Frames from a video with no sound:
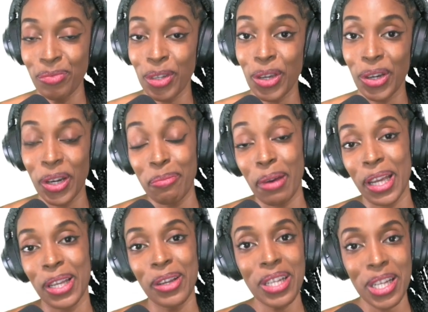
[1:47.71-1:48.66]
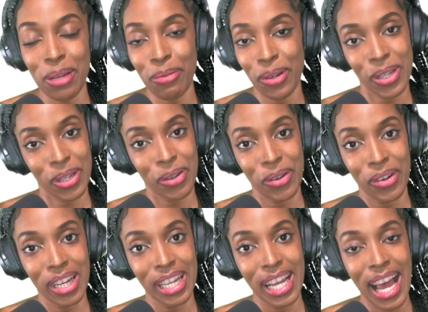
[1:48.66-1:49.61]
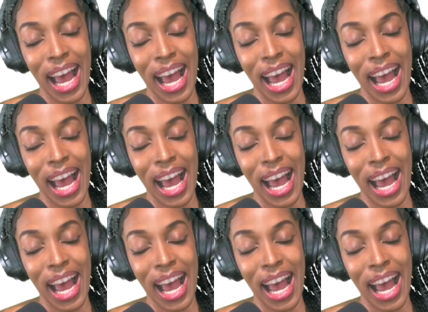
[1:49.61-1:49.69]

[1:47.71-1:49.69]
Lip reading: you earn by using the protocol,